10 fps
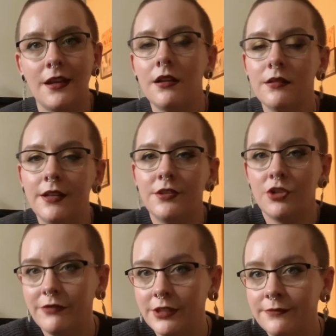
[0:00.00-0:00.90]
iron Dutch
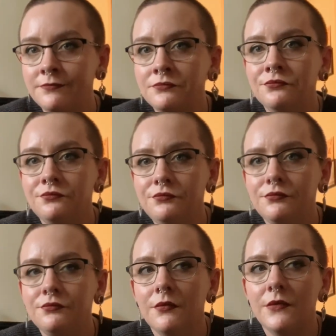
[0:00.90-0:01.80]
oven
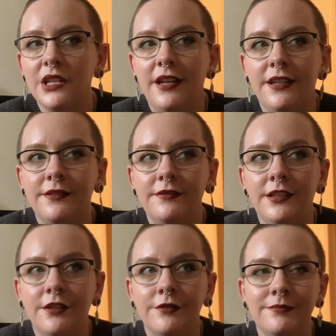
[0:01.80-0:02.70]
and, you
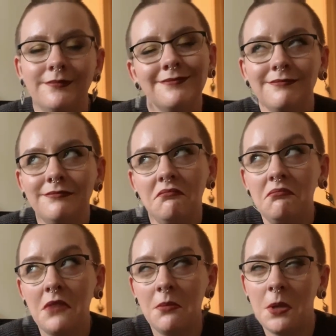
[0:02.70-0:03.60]
know,
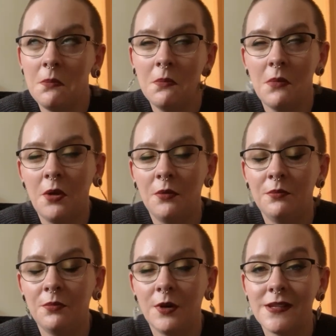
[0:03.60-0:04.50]
maybe I'll
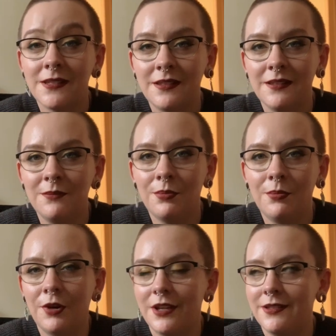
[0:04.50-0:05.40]
breast,
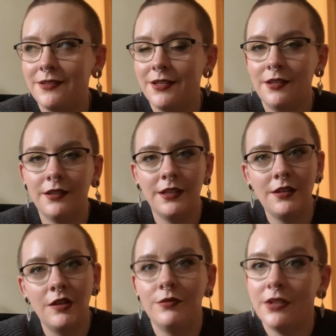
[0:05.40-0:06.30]
breast, can you
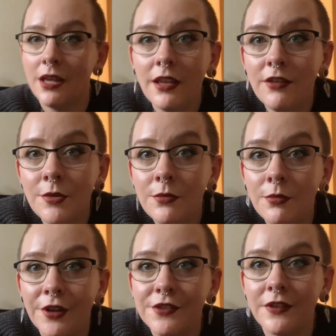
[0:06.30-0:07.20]
tell I've been
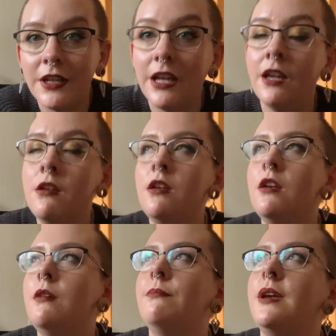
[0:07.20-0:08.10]
breastfeeding?
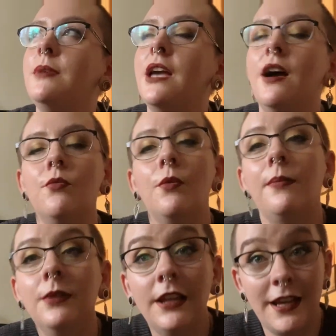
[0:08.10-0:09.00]
Maybe I will
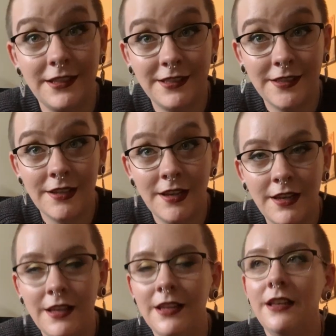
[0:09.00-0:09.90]
bless
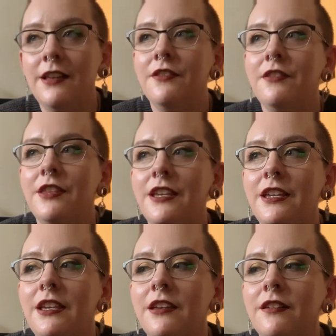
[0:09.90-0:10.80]

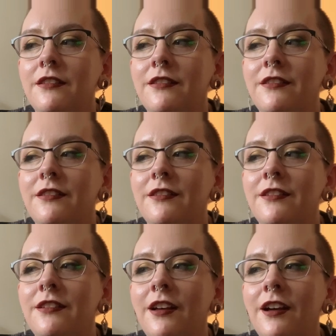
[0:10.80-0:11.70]
the
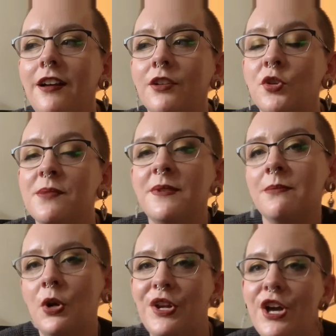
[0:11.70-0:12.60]
uh, Christmas
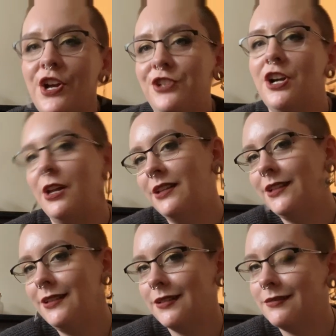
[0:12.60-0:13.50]
party hot chocolate,
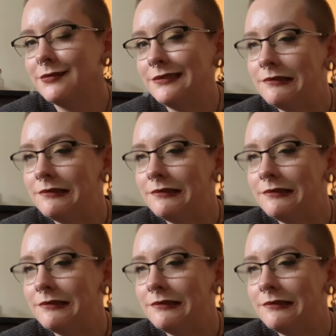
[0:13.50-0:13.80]
you know,